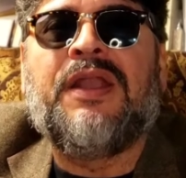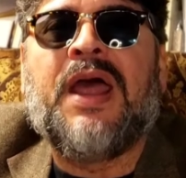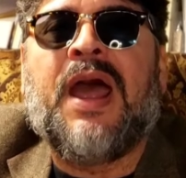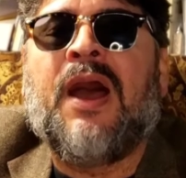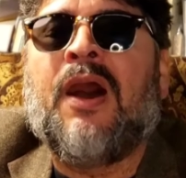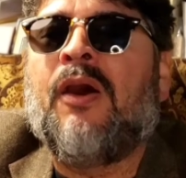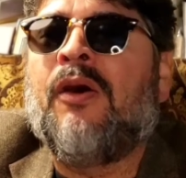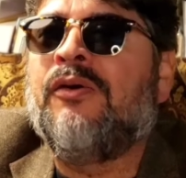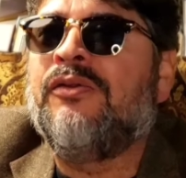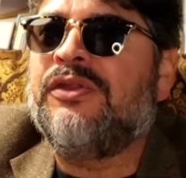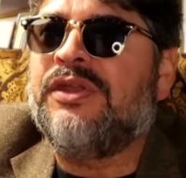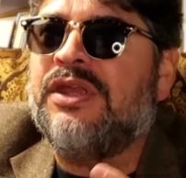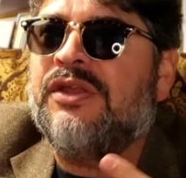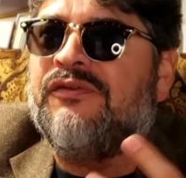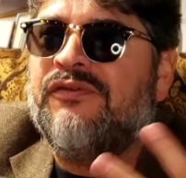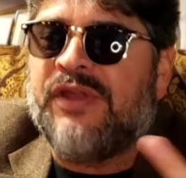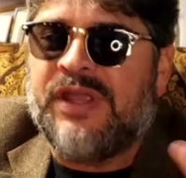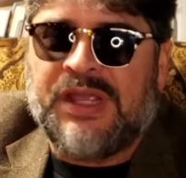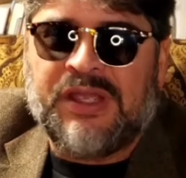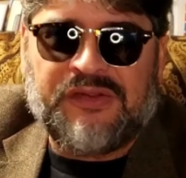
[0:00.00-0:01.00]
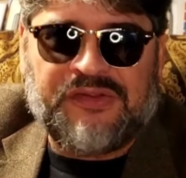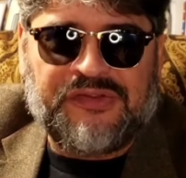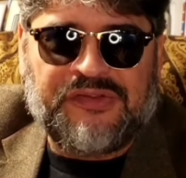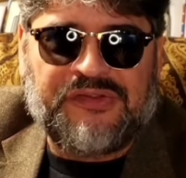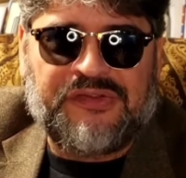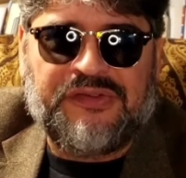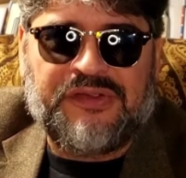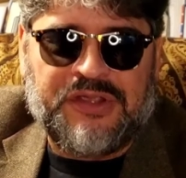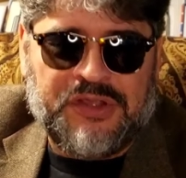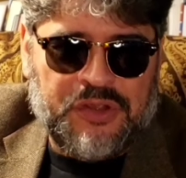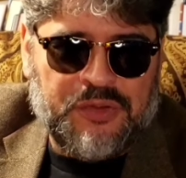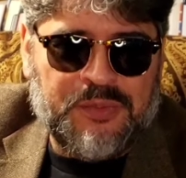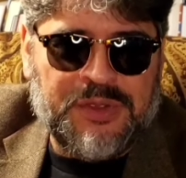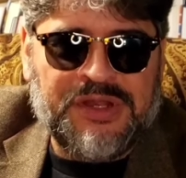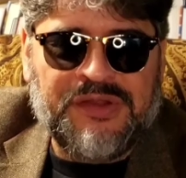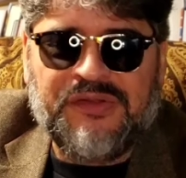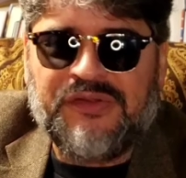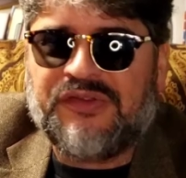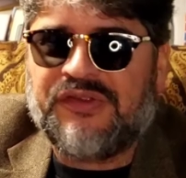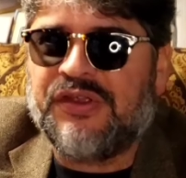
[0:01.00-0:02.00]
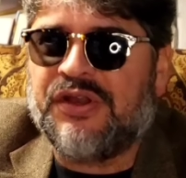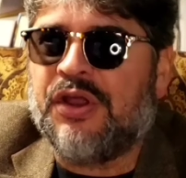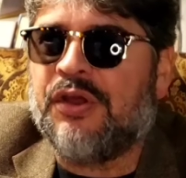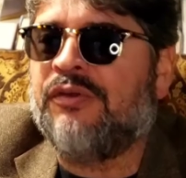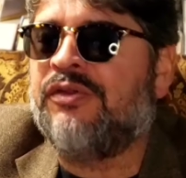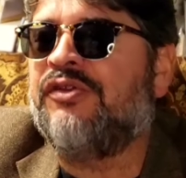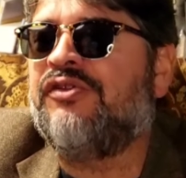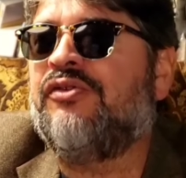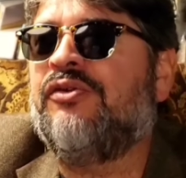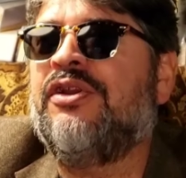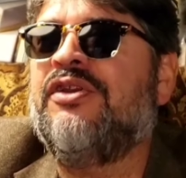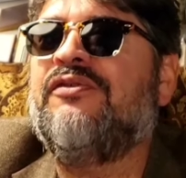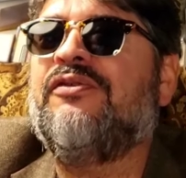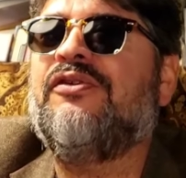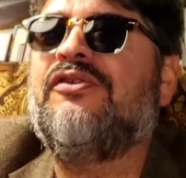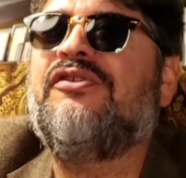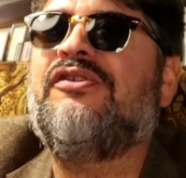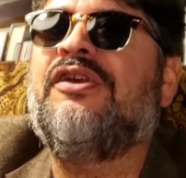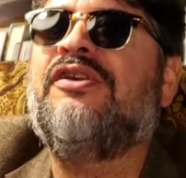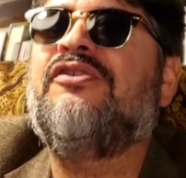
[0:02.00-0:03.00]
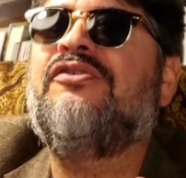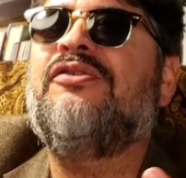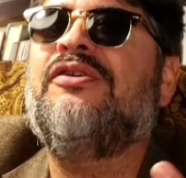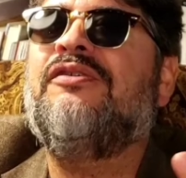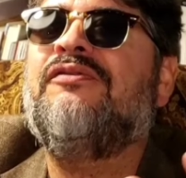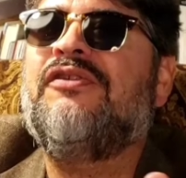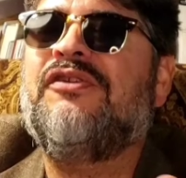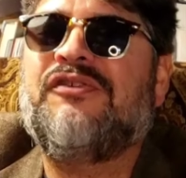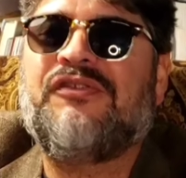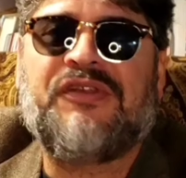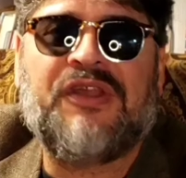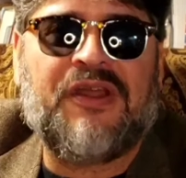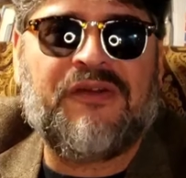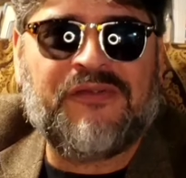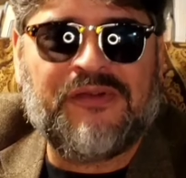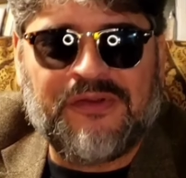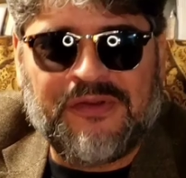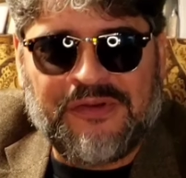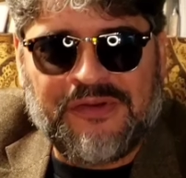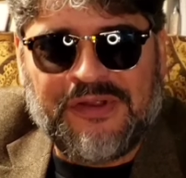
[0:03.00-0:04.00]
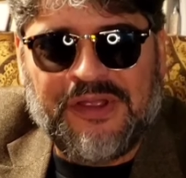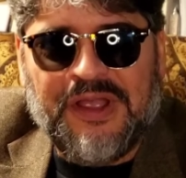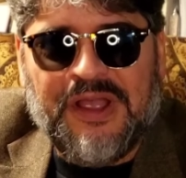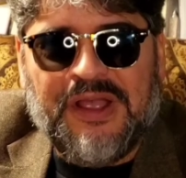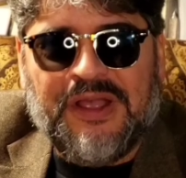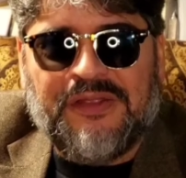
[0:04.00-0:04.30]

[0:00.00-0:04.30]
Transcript: now the advanced humans, in the 21st century have discovered